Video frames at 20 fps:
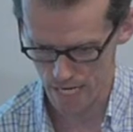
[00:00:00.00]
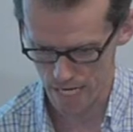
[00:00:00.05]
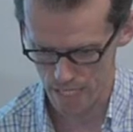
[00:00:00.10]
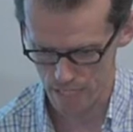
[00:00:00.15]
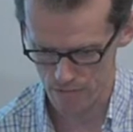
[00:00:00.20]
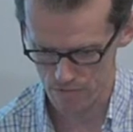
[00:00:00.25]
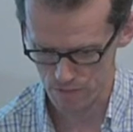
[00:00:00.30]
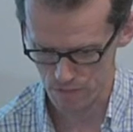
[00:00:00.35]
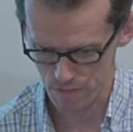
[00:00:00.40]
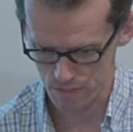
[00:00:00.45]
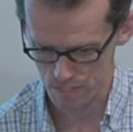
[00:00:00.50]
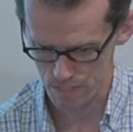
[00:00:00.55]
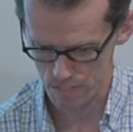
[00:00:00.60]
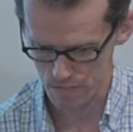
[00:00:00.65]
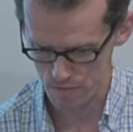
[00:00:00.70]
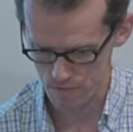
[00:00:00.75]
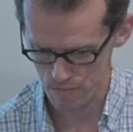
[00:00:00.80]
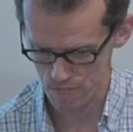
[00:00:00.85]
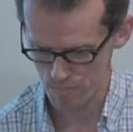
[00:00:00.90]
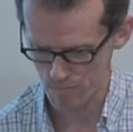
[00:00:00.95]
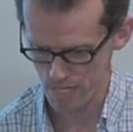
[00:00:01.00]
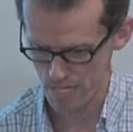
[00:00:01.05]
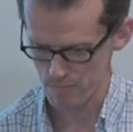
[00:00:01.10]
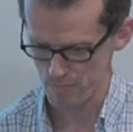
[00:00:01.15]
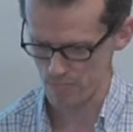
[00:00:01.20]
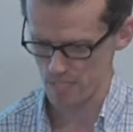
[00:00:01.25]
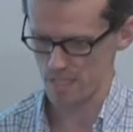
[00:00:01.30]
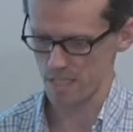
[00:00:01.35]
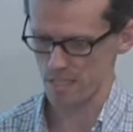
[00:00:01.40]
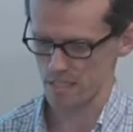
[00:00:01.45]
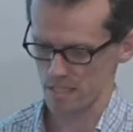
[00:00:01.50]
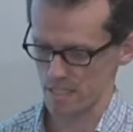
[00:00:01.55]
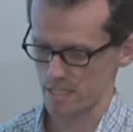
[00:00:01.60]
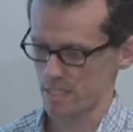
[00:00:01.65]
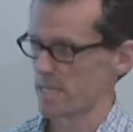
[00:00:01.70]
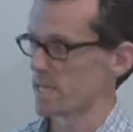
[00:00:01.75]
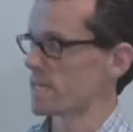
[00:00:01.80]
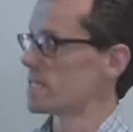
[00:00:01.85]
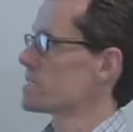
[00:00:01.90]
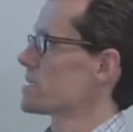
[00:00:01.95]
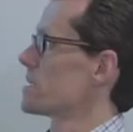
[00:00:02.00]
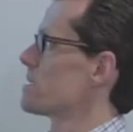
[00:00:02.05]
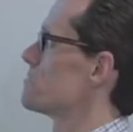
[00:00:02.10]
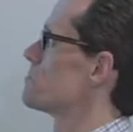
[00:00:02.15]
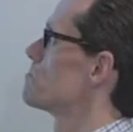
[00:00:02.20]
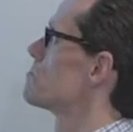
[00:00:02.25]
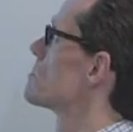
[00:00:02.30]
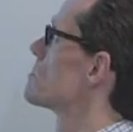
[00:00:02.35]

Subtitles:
I've got some name styles in here, so